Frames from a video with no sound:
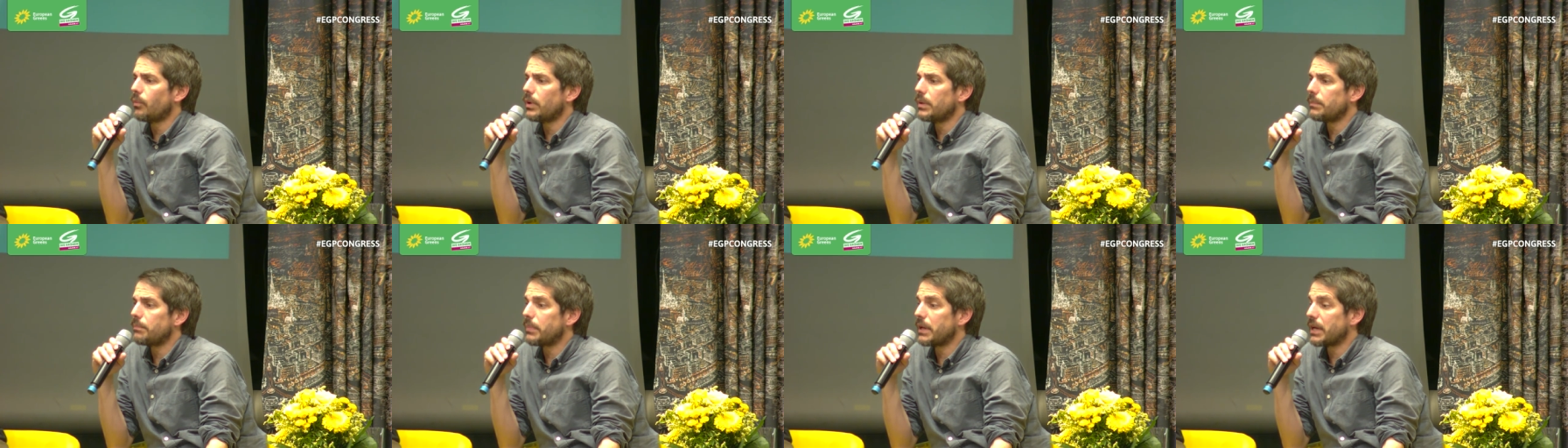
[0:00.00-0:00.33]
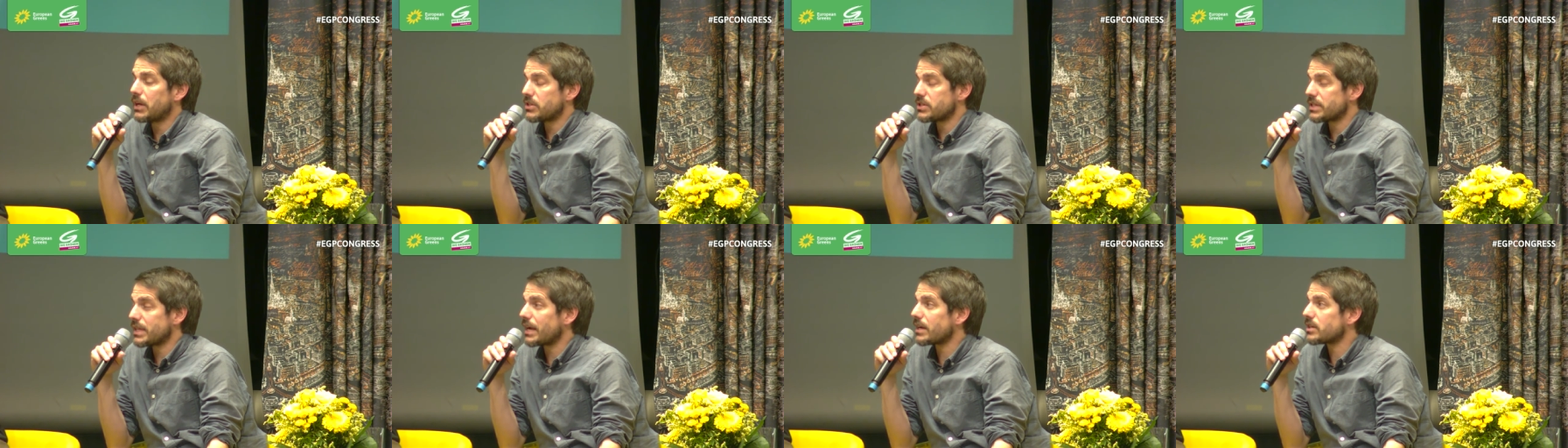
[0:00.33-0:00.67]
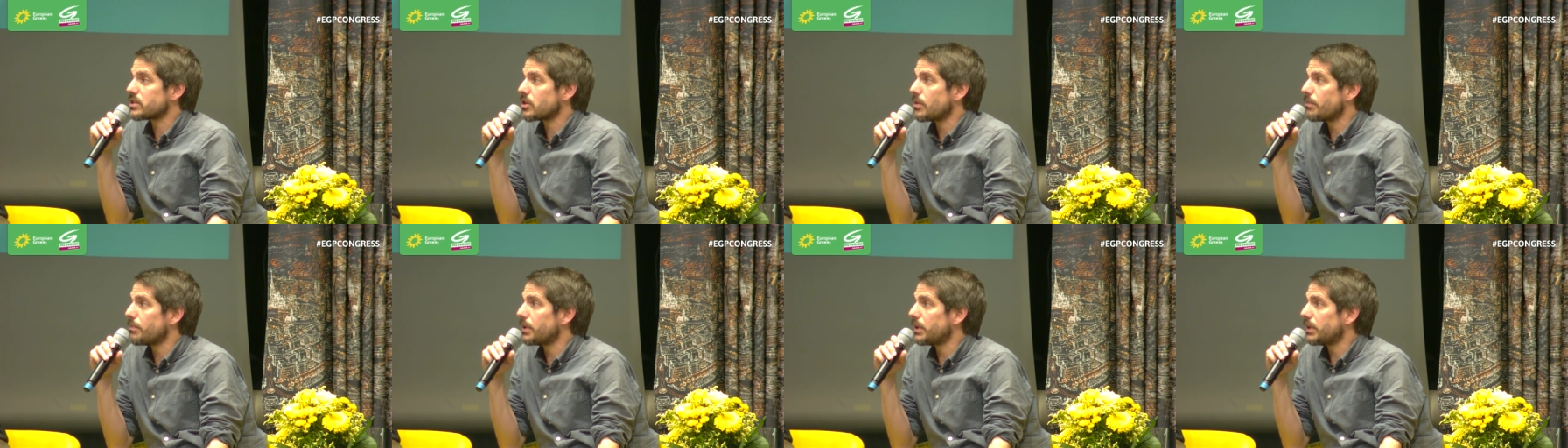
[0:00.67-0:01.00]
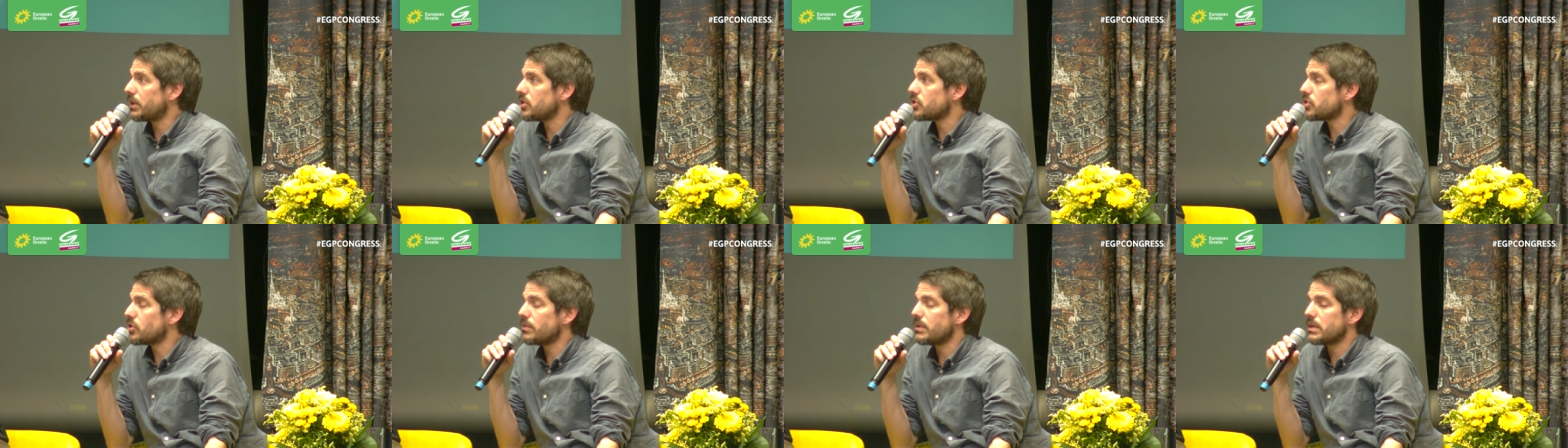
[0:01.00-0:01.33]
because tax
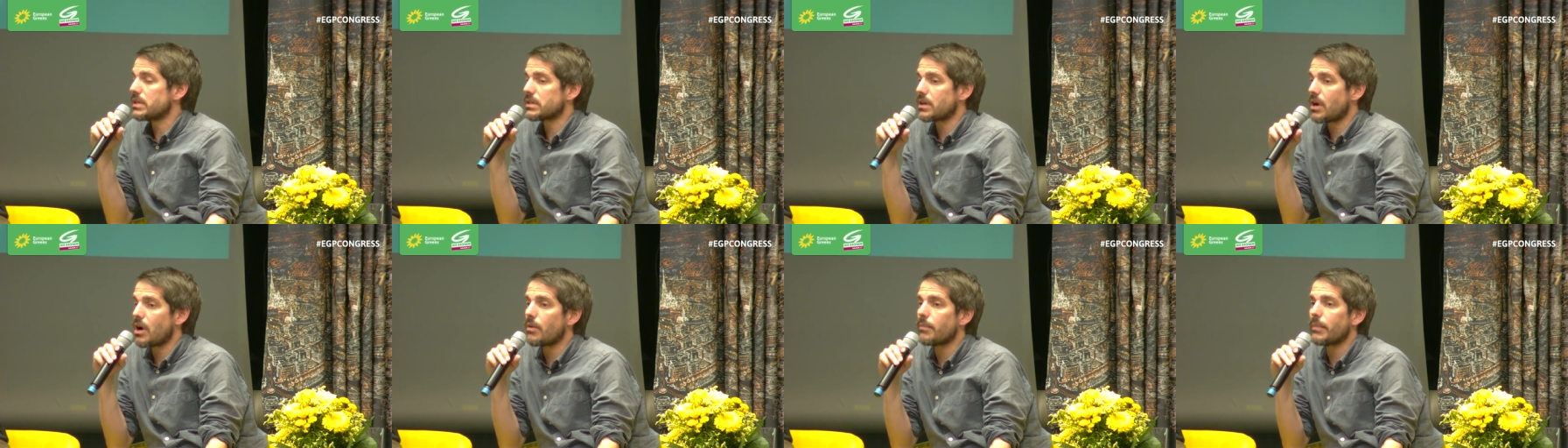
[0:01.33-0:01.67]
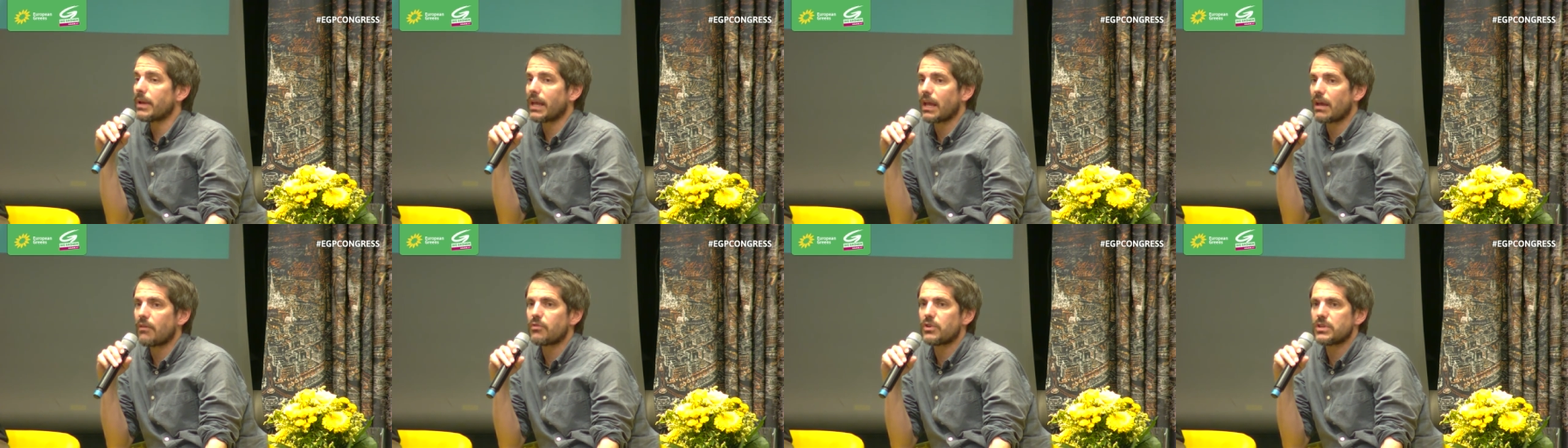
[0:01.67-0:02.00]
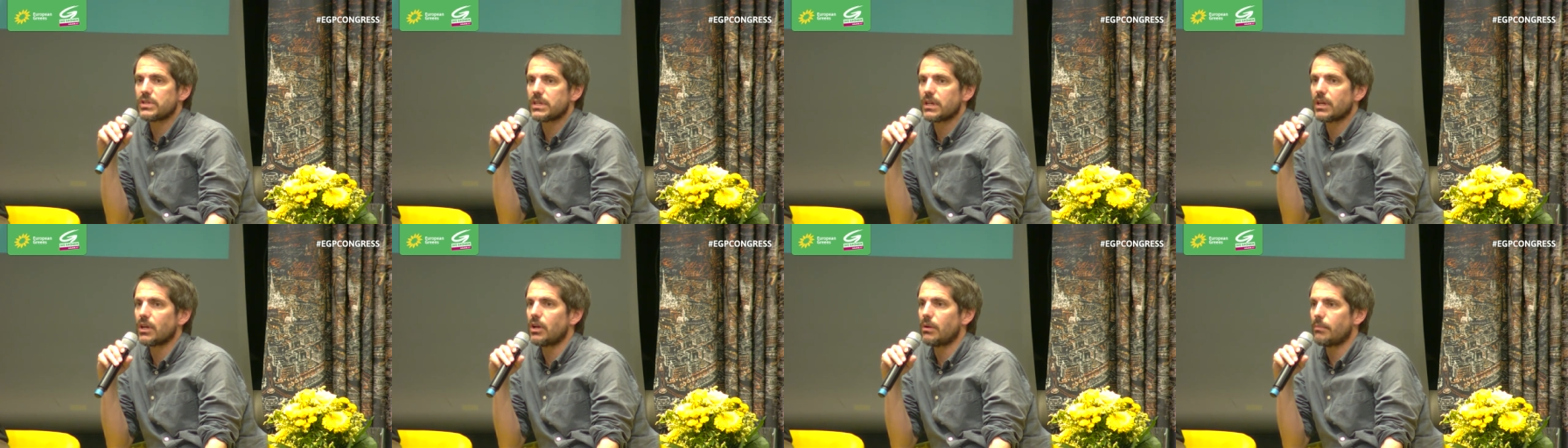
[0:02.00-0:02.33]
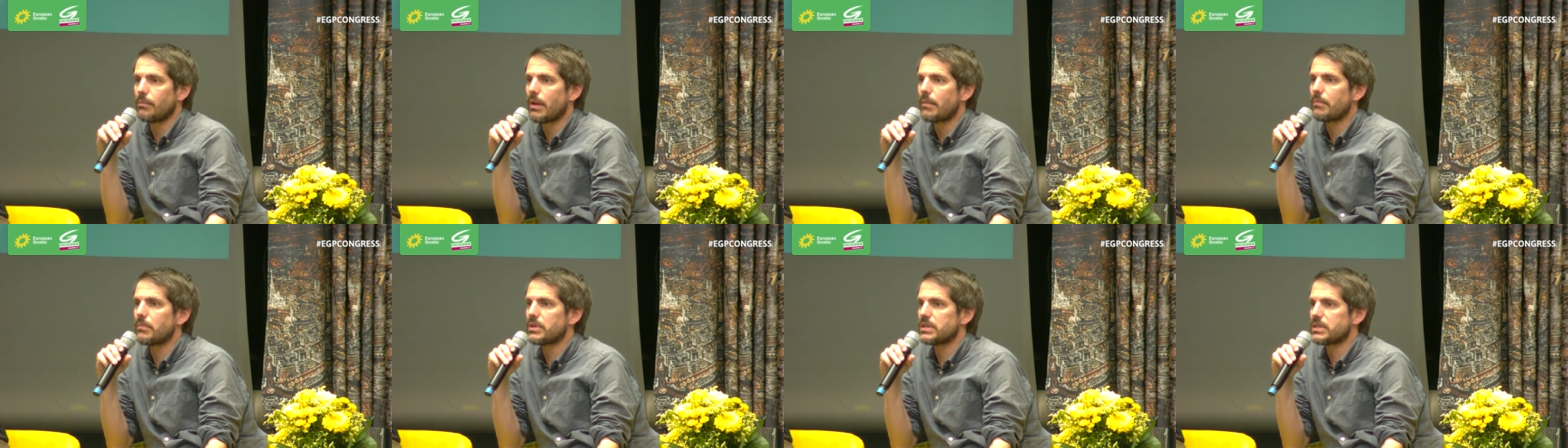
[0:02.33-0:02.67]
competition is harming every single
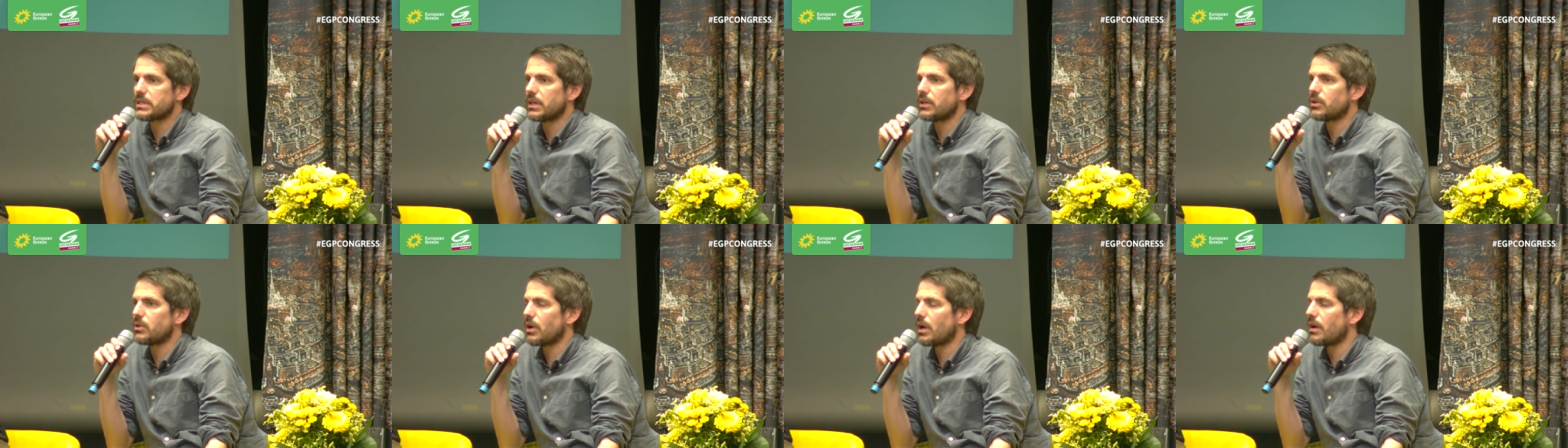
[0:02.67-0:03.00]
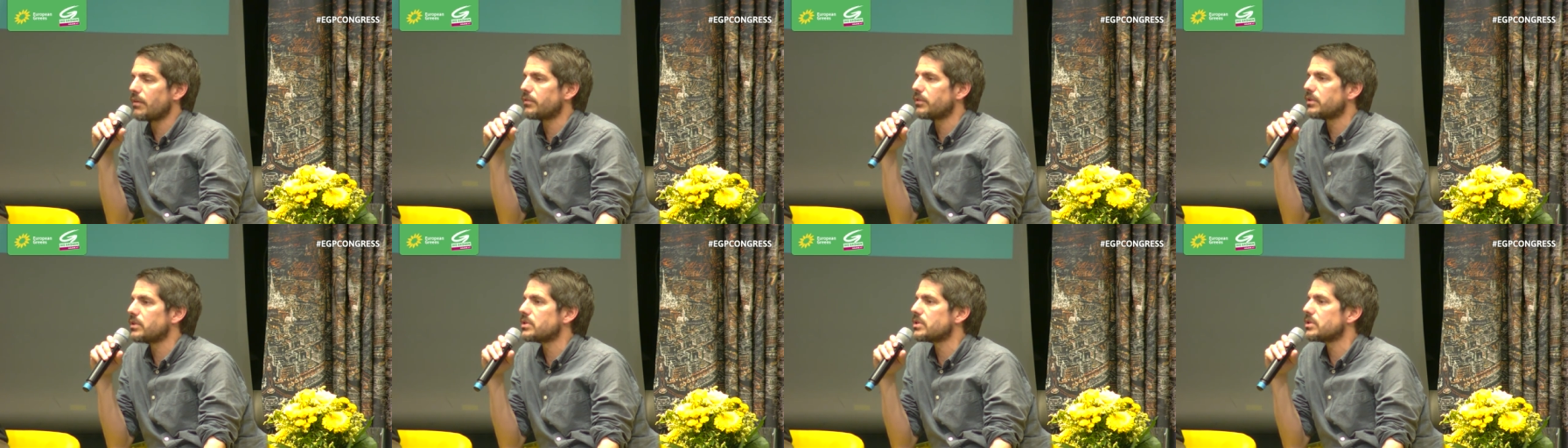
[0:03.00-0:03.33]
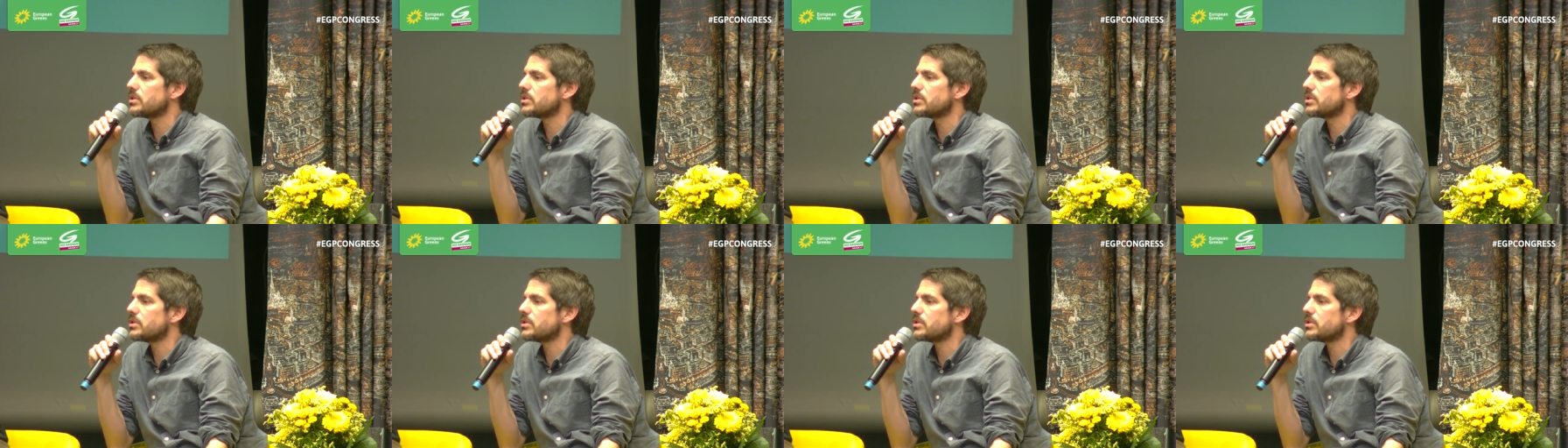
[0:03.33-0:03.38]
member state to have the